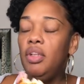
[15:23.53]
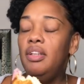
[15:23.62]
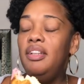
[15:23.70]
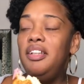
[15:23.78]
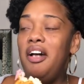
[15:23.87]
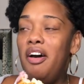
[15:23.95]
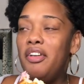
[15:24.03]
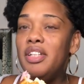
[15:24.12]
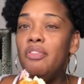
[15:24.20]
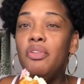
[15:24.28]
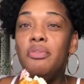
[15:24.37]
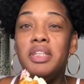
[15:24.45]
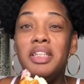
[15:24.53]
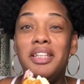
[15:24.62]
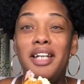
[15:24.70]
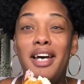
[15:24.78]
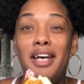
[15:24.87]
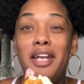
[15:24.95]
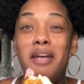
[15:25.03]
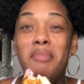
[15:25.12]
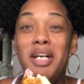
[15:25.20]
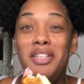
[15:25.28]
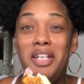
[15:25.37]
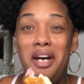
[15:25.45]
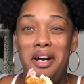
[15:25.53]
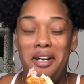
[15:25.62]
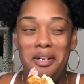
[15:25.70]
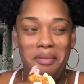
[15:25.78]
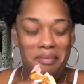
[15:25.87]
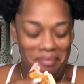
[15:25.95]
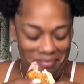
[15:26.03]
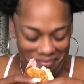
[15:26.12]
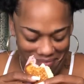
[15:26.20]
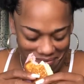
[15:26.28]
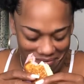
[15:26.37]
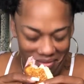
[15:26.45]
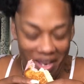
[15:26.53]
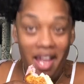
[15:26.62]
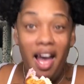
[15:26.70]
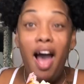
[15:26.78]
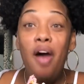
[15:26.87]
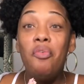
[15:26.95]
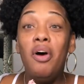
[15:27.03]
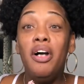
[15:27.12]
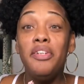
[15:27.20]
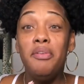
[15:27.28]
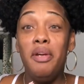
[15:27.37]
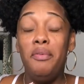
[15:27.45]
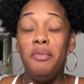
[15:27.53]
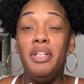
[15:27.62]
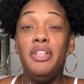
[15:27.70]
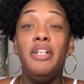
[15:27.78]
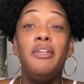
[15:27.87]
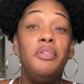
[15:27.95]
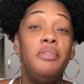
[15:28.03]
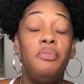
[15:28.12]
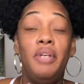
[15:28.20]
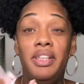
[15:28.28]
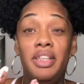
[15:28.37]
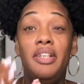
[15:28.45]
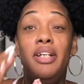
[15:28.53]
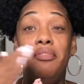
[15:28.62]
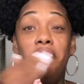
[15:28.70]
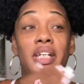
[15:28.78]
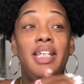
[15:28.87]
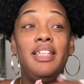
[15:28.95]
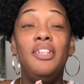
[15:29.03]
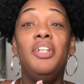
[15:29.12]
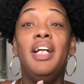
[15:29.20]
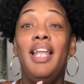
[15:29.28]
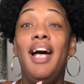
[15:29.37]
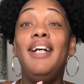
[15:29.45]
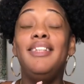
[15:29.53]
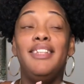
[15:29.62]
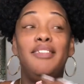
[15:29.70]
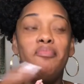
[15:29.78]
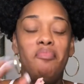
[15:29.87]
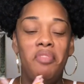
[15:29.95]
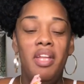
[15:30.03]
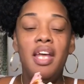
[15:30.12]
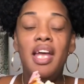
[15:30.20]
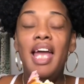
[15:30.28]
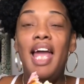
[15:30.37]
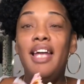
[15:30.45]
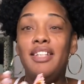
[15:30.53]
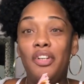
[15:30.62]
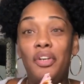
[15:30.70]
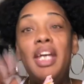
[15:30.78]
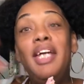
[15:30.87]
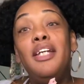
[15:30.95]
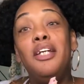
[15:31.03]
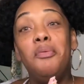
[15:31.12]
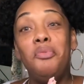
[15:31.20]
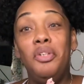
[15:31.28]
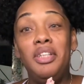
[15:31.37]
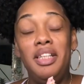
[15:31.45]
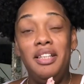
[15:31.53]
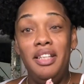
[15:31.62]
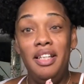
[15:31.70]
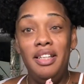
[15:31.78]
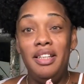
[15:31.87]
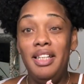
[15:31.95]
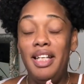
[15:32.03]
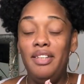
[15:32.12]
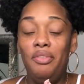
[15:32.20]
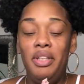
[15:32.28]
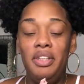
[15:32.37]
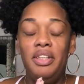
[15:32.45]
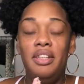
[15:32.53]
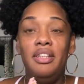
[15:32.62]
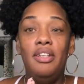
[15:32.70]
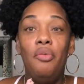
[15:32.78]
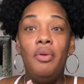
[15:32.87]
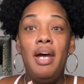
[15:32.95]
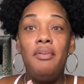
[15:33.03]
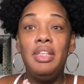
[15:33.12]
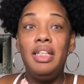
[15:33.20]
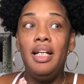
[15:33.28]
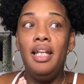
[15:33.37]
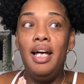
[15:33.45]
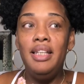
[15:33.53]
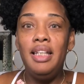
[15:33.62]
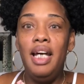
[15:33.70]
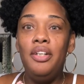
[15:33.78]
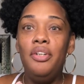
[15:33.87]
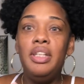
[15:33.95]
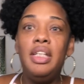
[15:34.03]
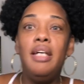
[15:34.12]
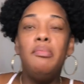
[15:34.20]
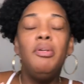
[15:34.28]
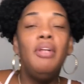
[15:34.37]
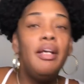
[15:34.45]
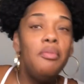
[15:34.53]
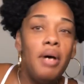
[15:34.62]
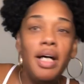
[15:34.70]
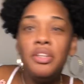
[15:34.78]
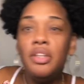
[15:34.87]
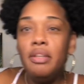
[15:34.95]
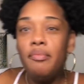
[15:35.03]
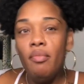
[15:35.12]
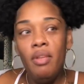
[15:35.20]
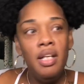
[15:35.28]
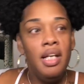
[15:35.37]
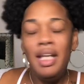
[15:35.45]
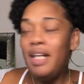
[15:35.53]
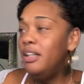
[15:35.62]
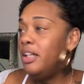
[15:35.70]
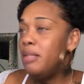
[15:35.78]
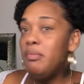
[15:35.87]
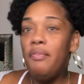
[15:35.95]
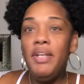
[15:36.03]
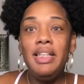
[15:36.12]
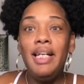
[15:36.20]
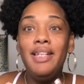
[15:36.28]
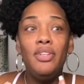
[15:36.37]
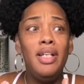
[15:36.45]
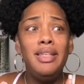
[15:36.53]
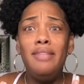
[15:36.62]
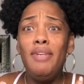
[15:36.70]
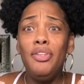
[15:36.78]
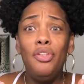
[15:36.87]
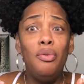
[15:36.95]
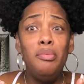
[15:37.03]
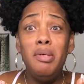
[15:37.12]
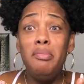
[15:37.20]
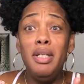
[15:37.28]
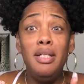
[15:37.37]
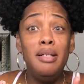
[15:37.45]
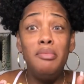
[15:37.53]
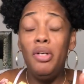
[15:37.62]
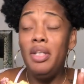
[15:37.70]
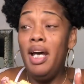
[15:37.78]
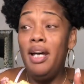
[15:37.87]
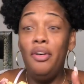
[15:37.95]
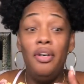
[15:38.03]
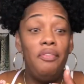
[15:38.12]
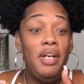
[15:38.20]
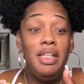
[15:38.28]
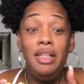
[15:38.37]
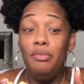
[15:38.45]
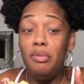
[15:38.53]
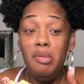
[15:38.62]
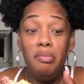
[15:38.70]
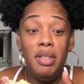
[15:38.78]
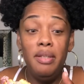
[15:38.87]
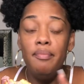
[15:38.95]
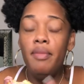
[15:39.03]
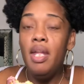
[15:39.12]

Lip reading: Y'all, this food was in the line at my job. I walked away from the register and went into the closet. And so he ended up going to the next register. So when I was in the closet, I noticed he kept on like watching, like looking at my face. I guess trying to see if I was going to remember him or not, or if I didn't remember him.